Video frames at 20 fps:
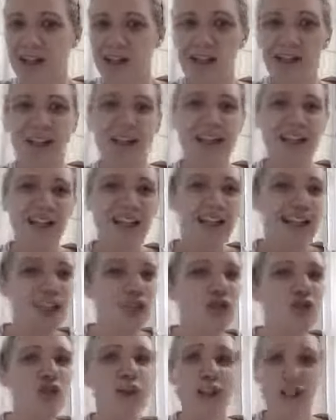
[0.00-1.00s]
had
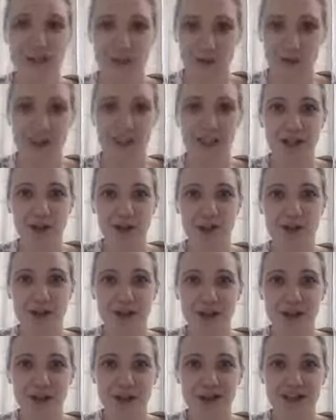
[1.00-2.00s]
literally no idea what was
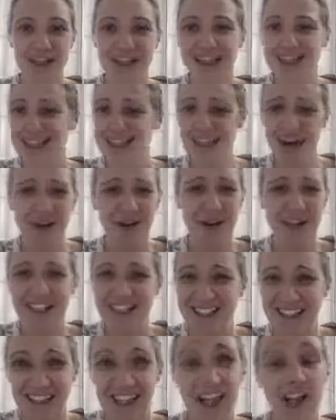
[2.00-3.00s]
going on. No
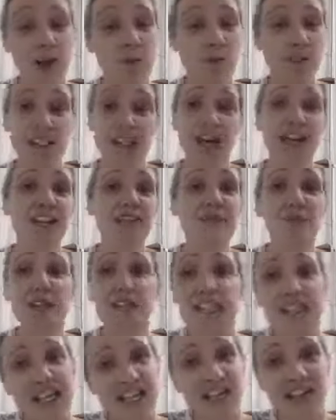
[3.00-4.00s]
idea, because I hadn't been
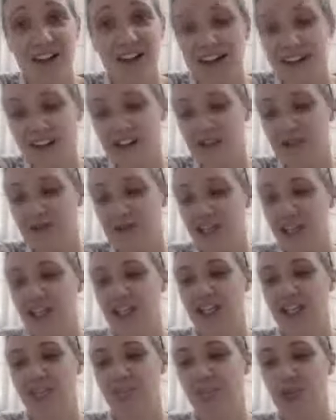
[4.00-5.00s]
to any classes or
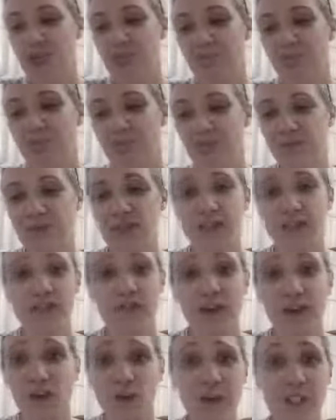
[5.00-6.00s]
anything by
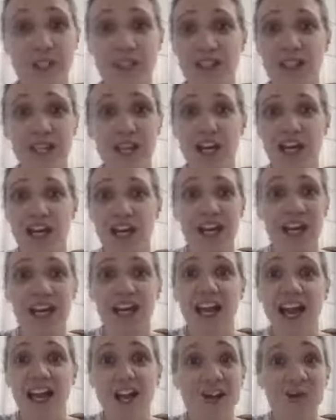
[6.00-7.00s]
35 weeks. It
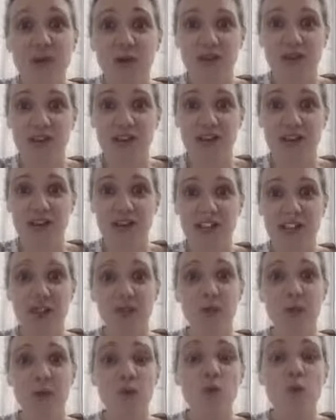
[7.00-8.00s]
hadn't all started. I'd
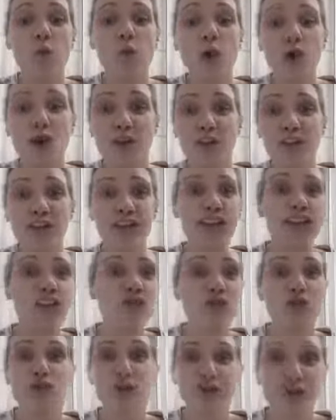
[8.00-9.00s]
made one
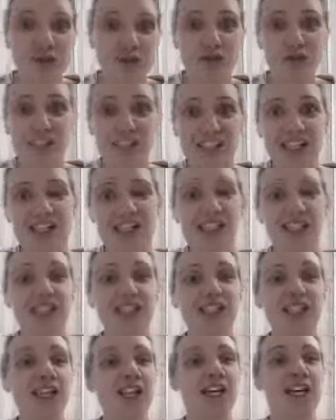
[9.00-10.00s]
introductory session.